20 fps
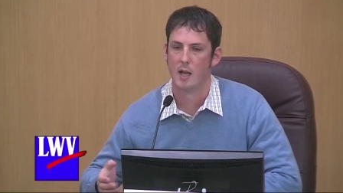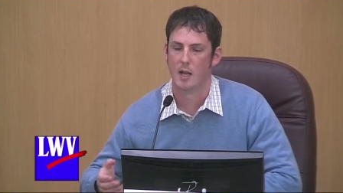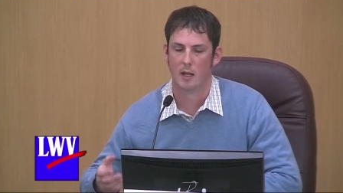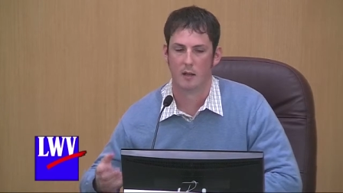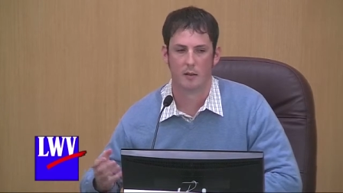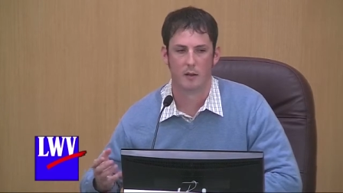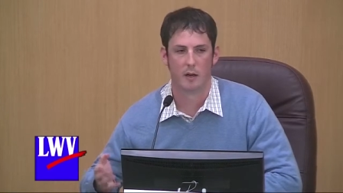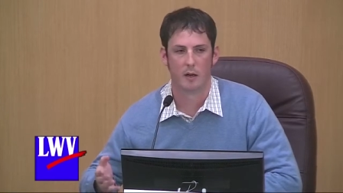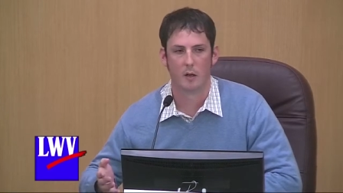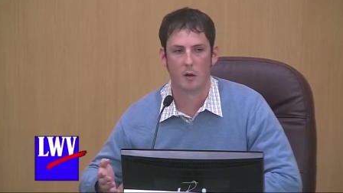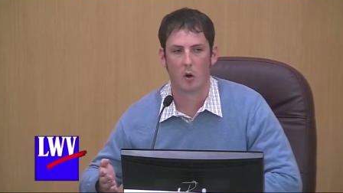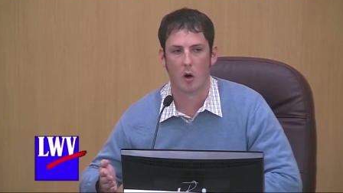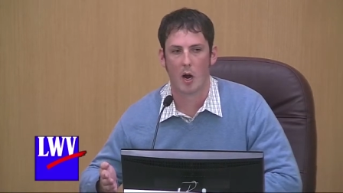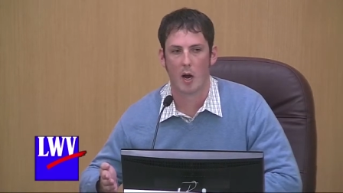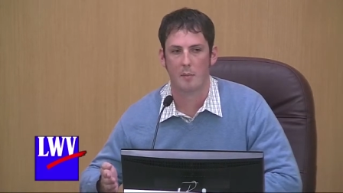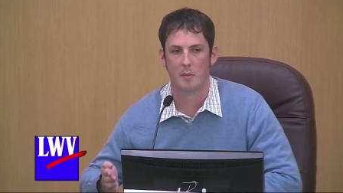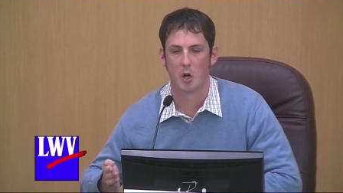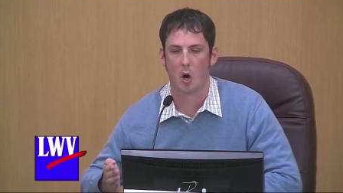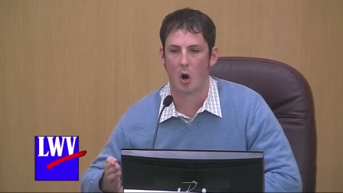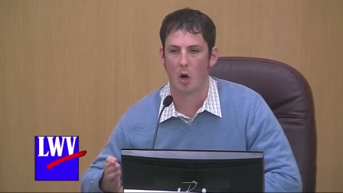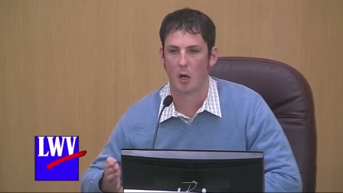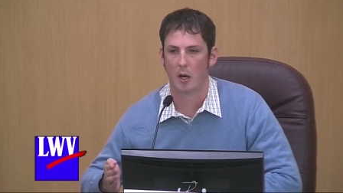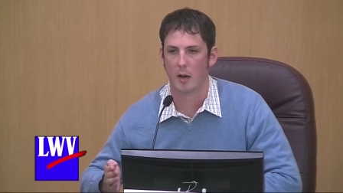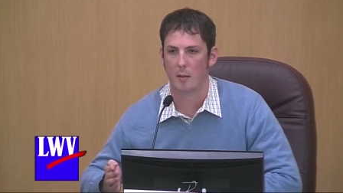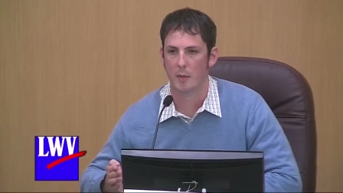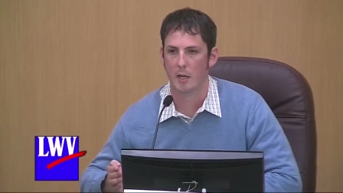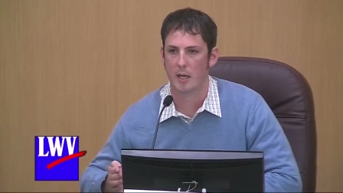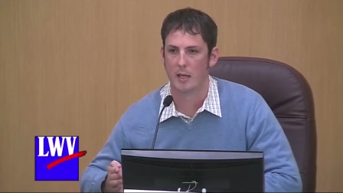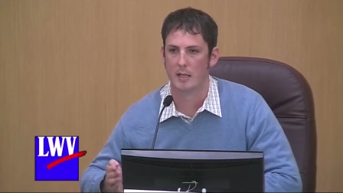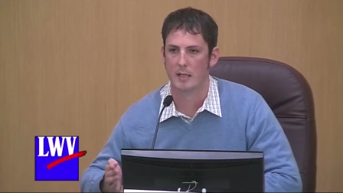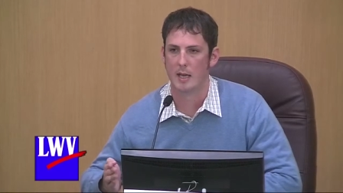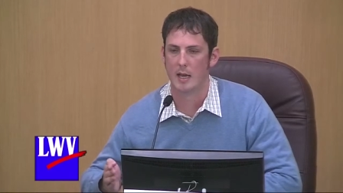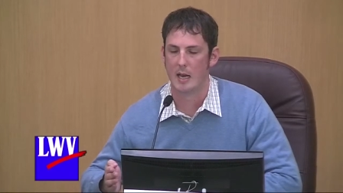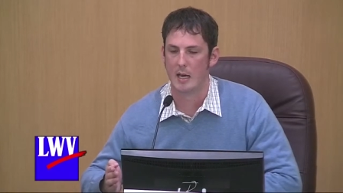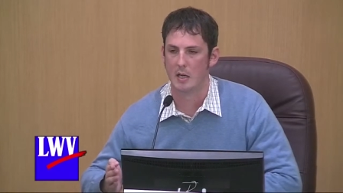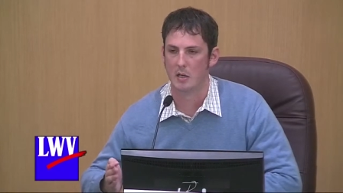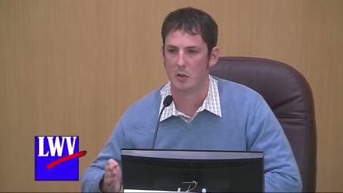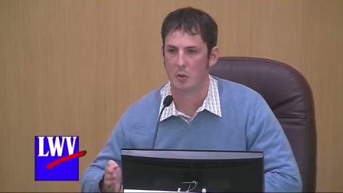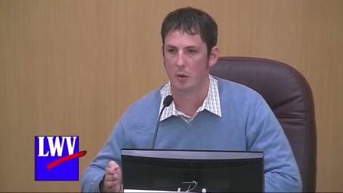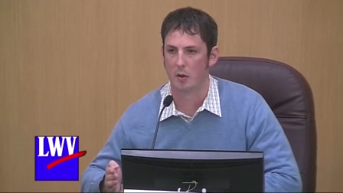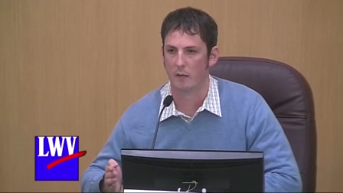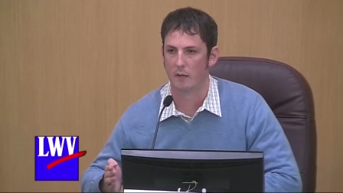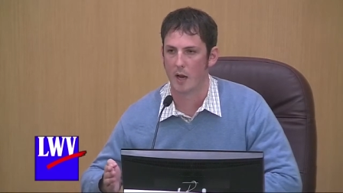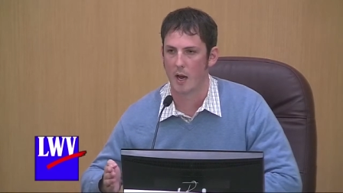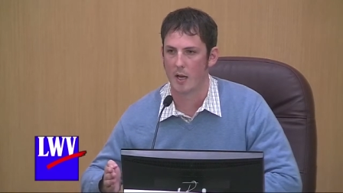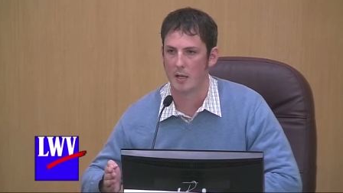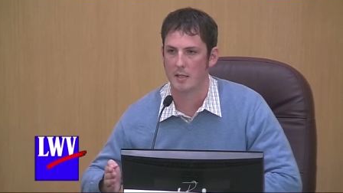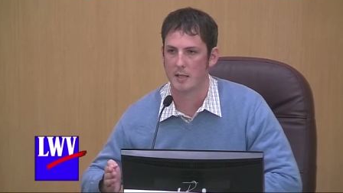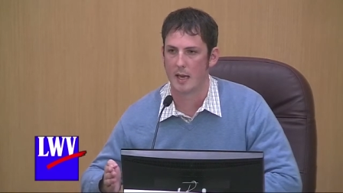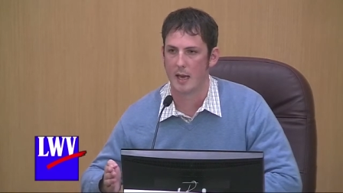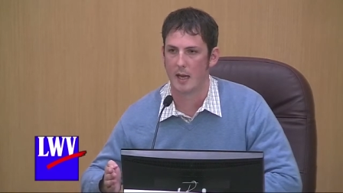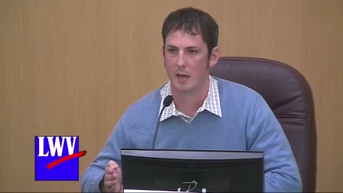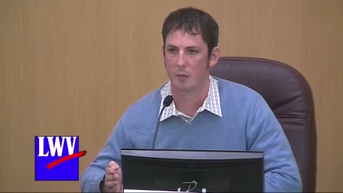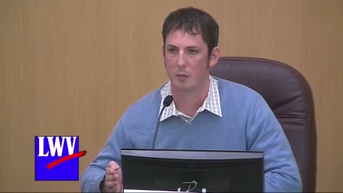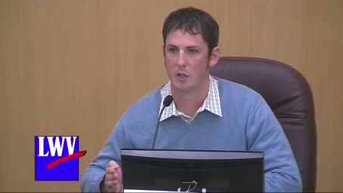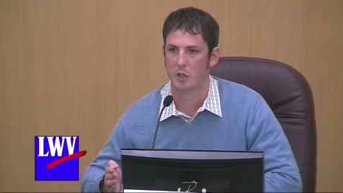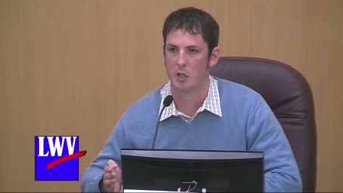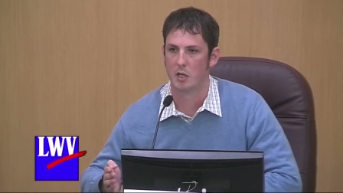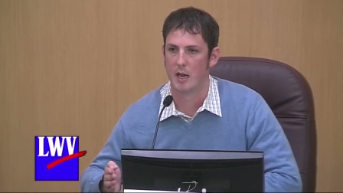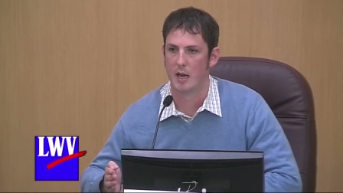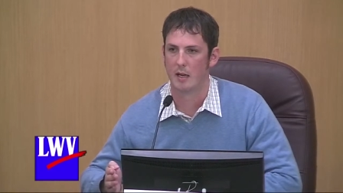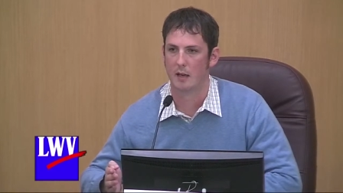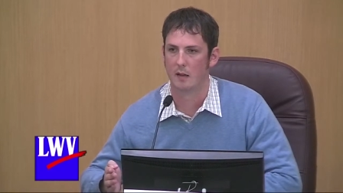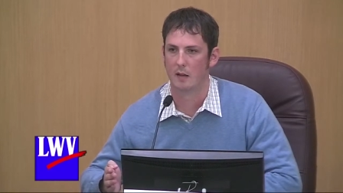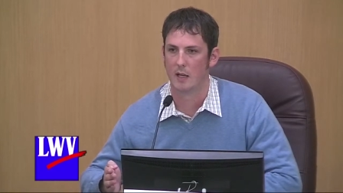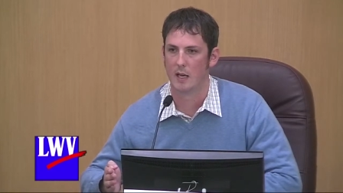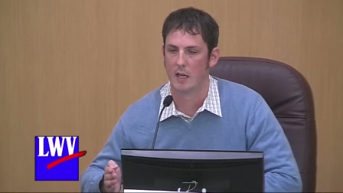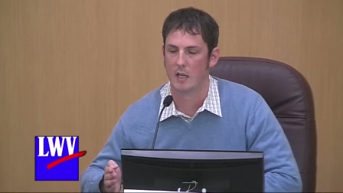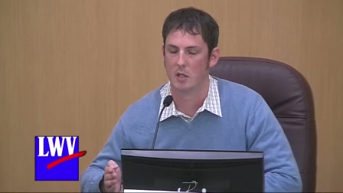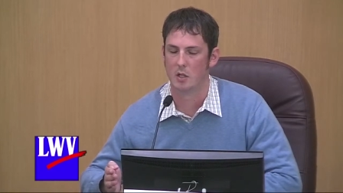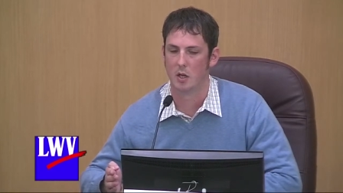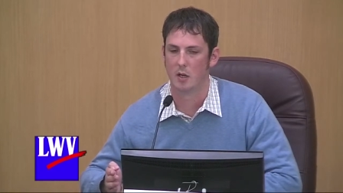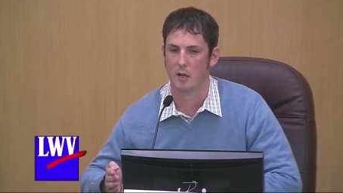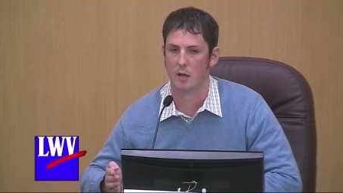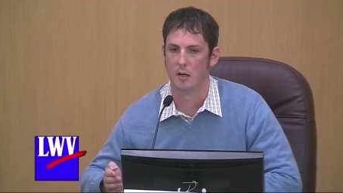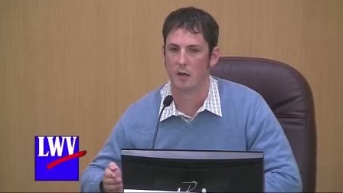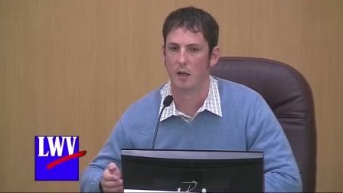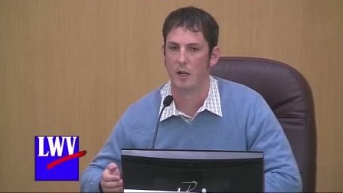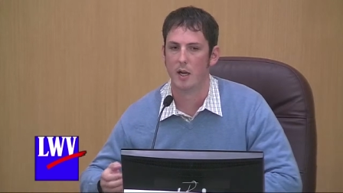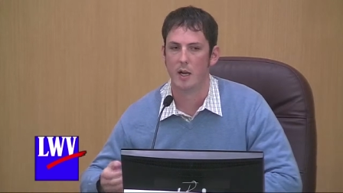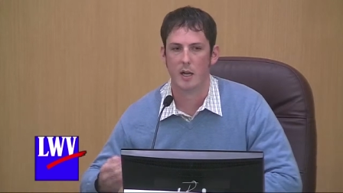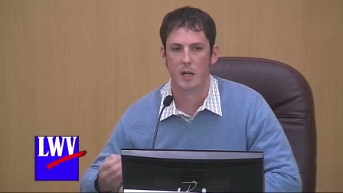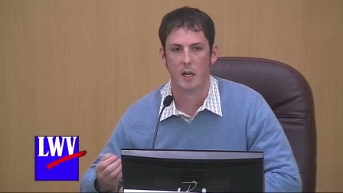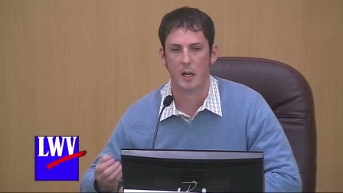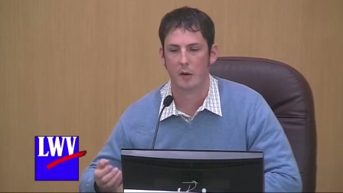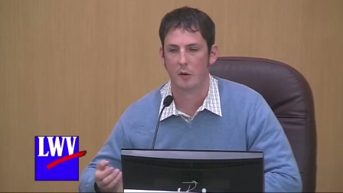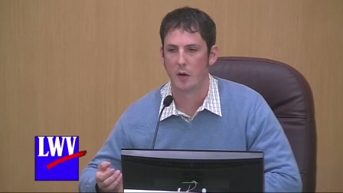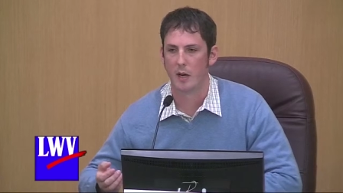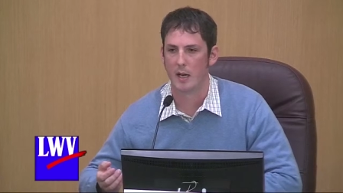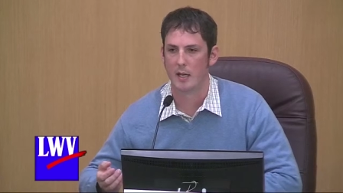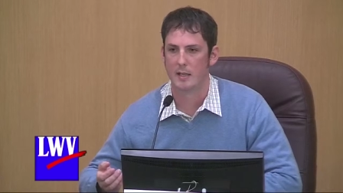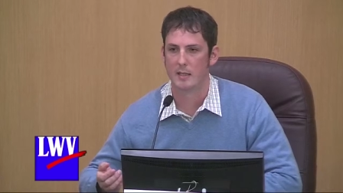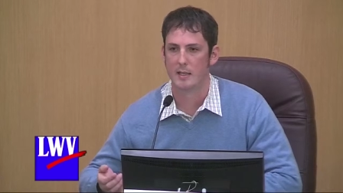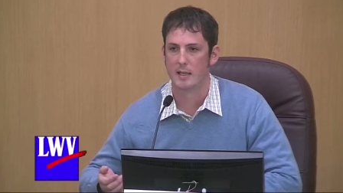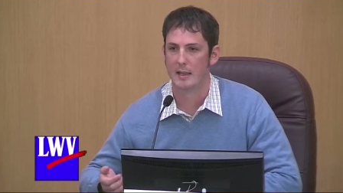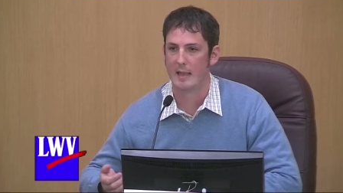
and their crops aren't coming into any sort of contact with genetically engineered ingredients.